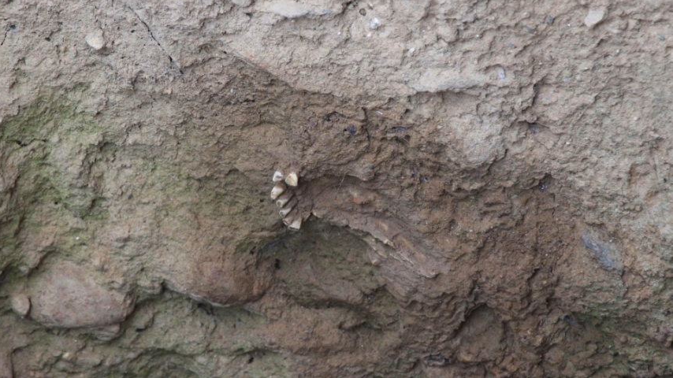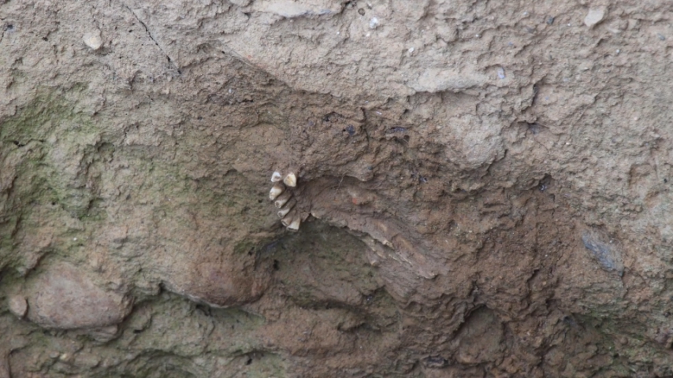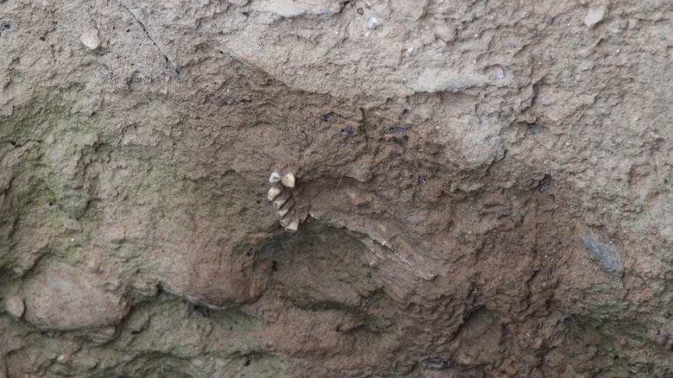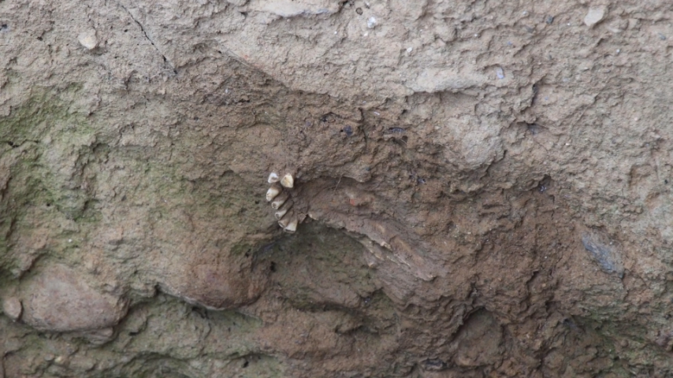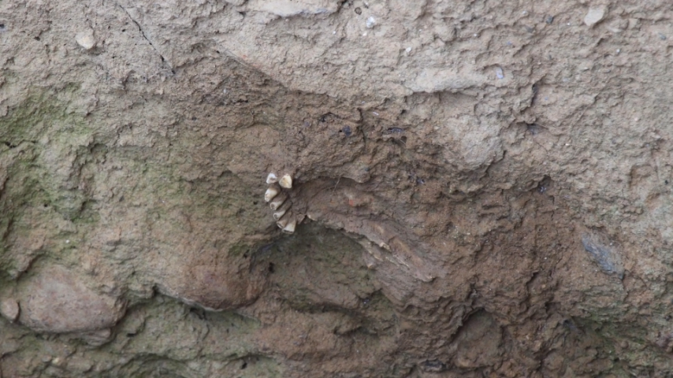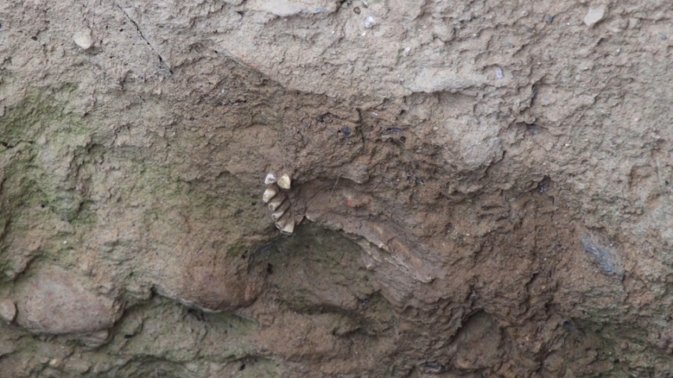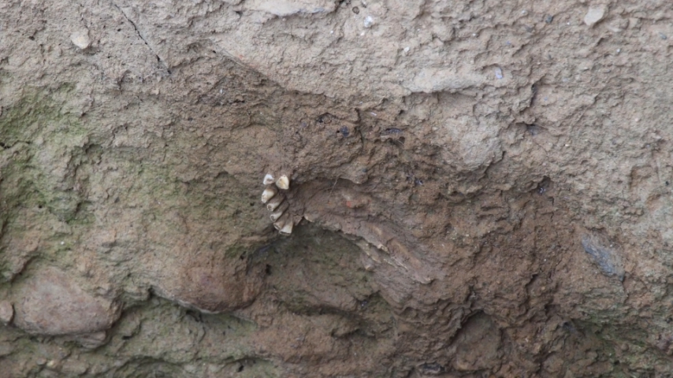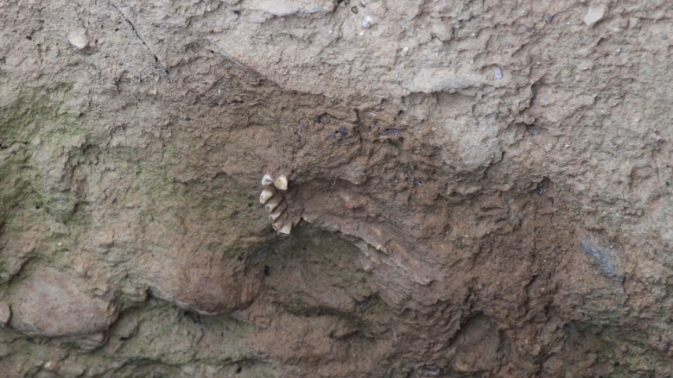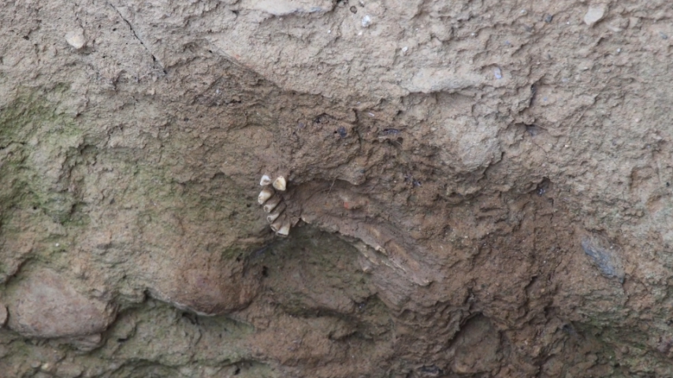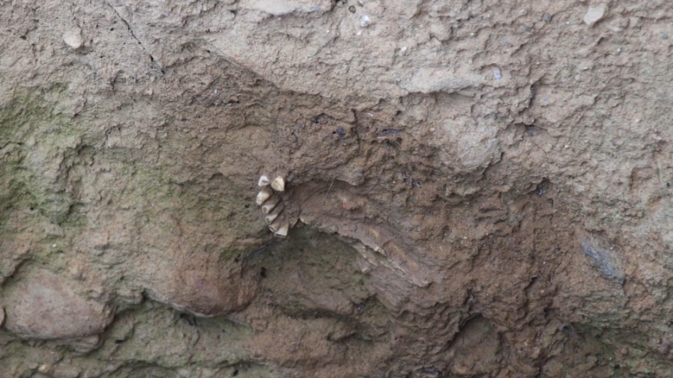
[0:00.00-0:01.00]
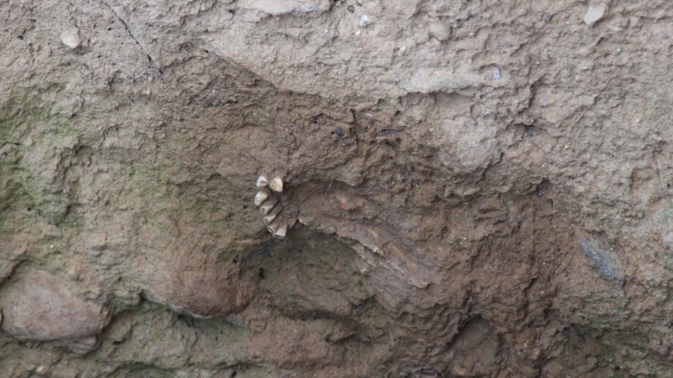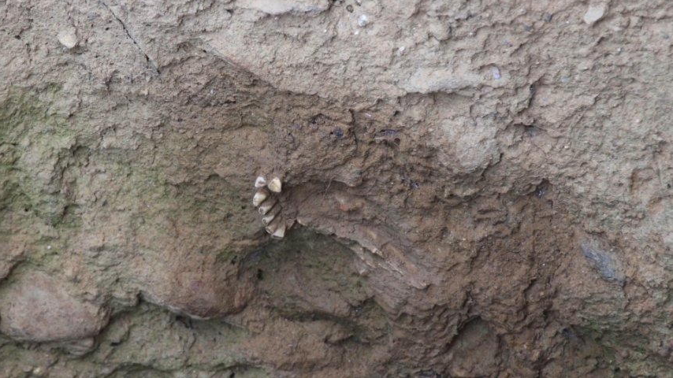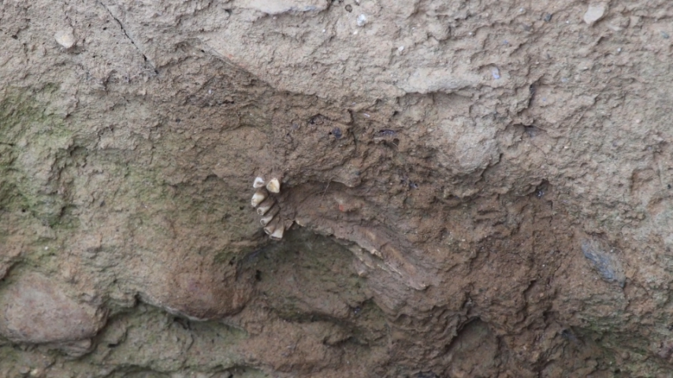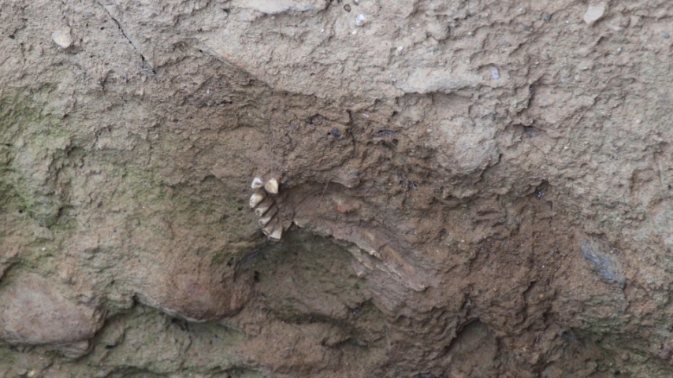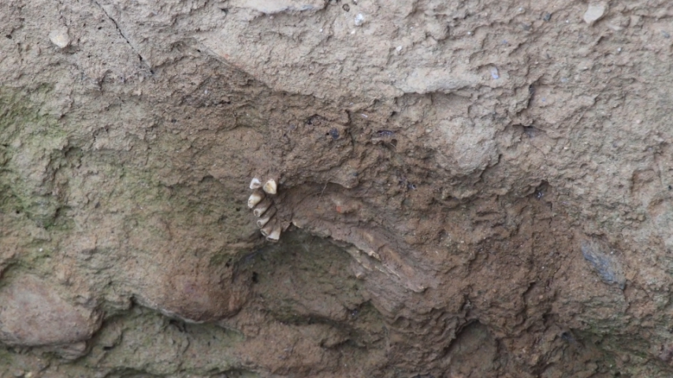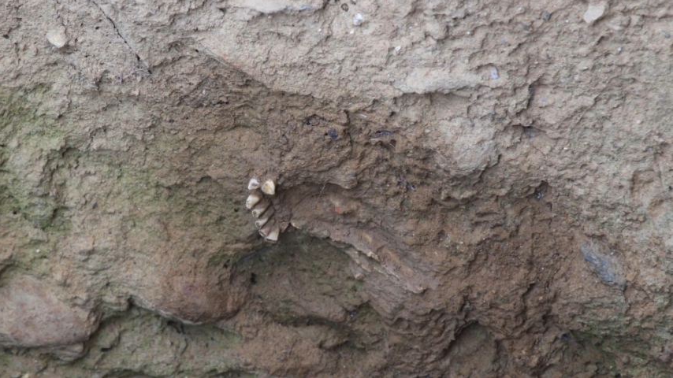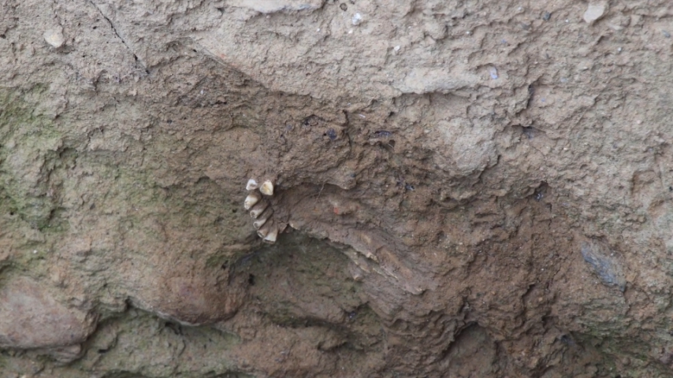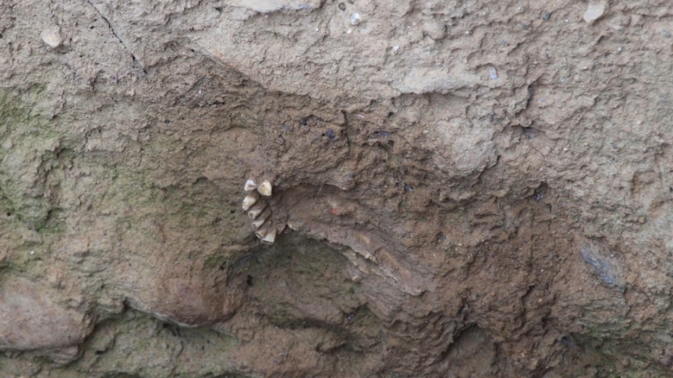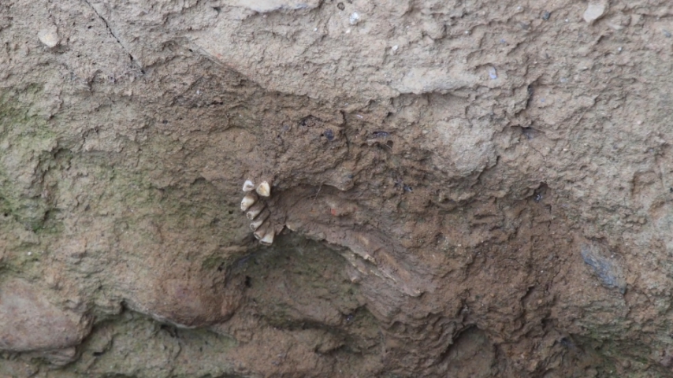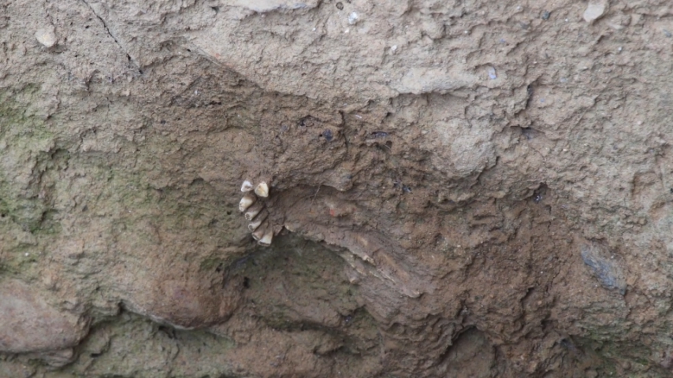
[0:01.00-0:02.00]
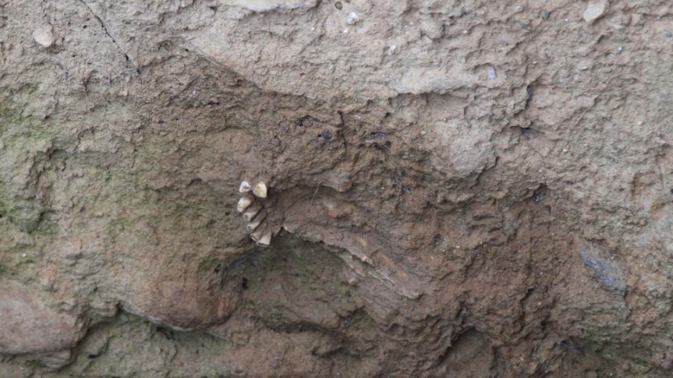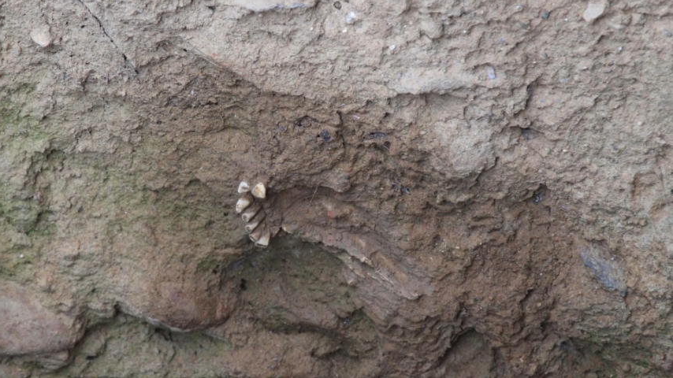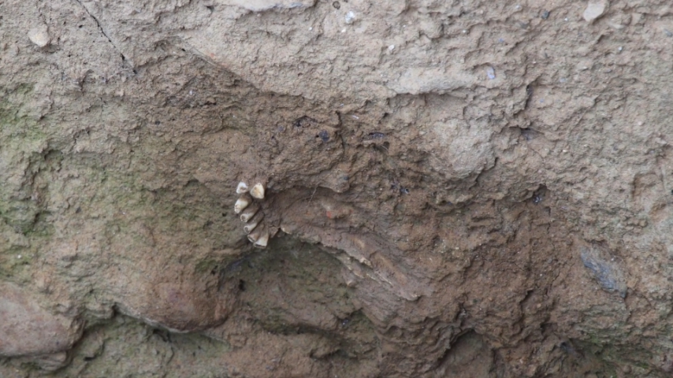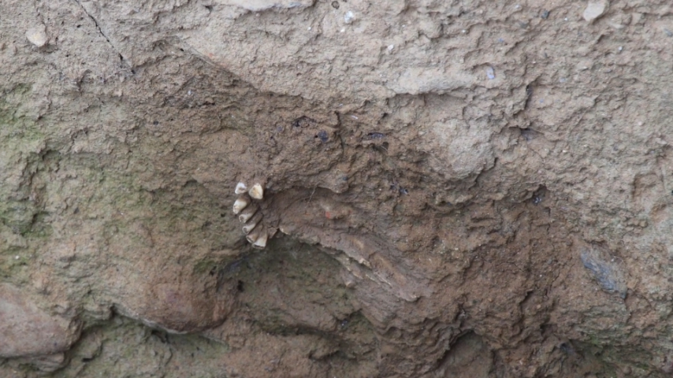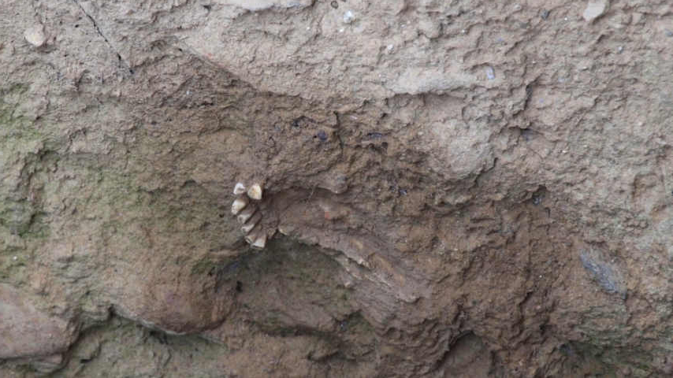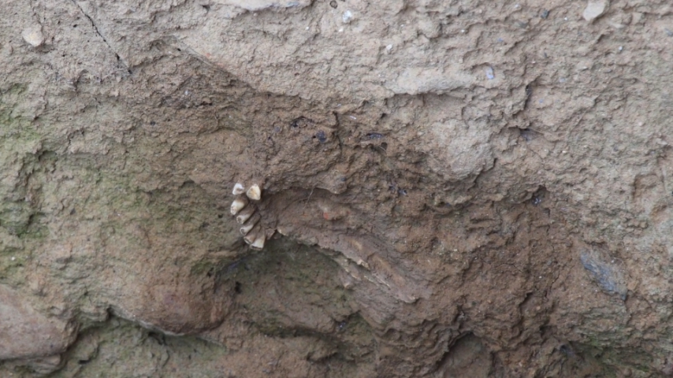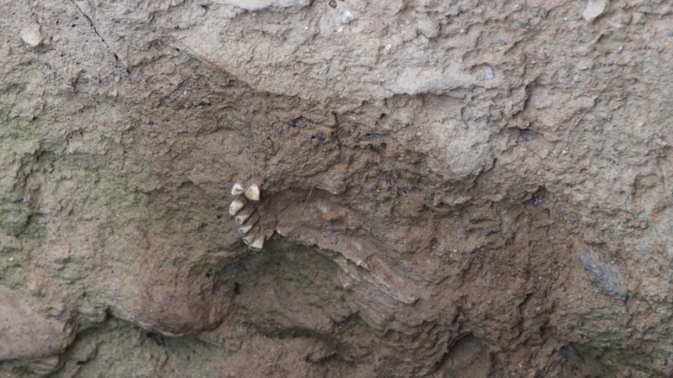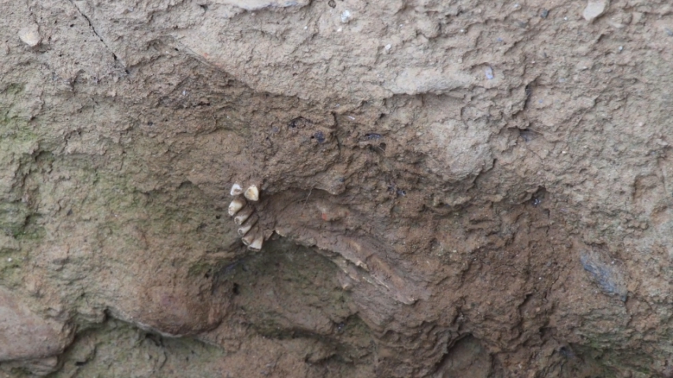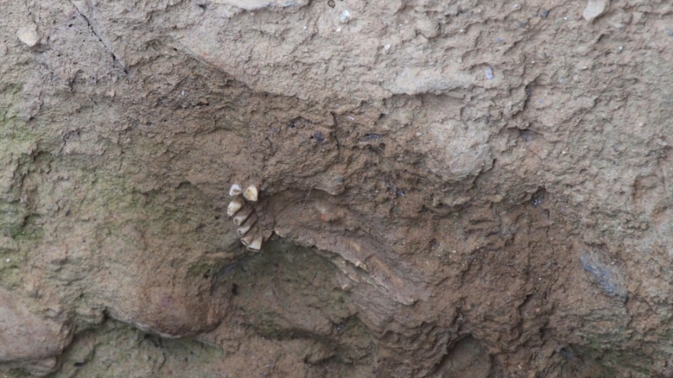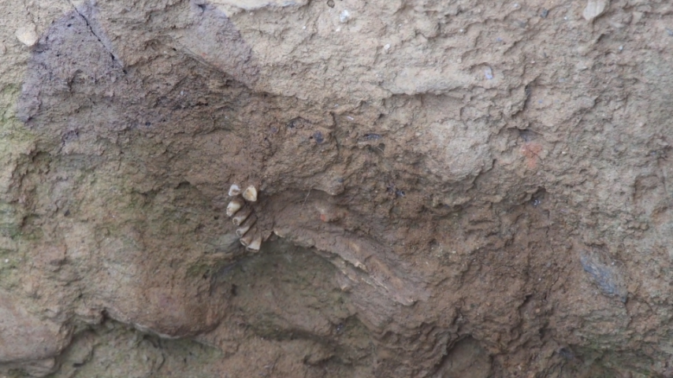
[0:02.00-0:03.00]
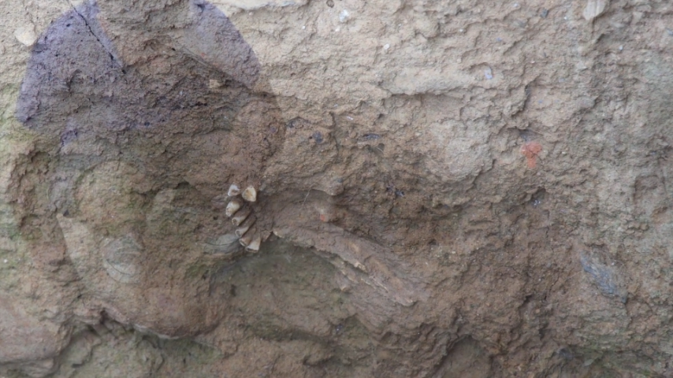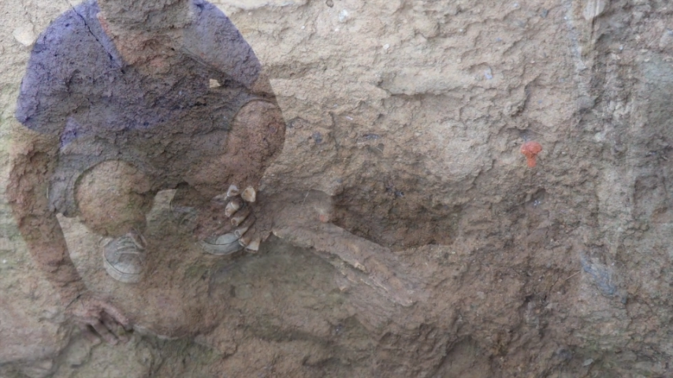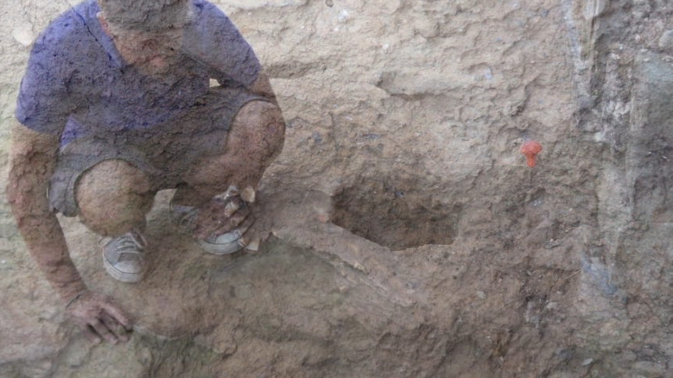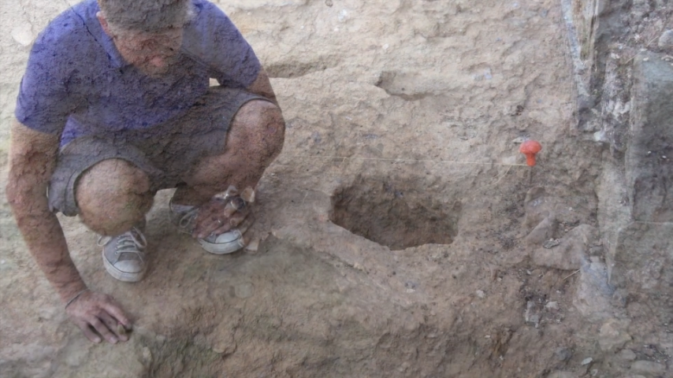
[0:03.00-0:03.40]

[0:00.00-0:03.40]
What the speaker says: [unreadable: no face in view]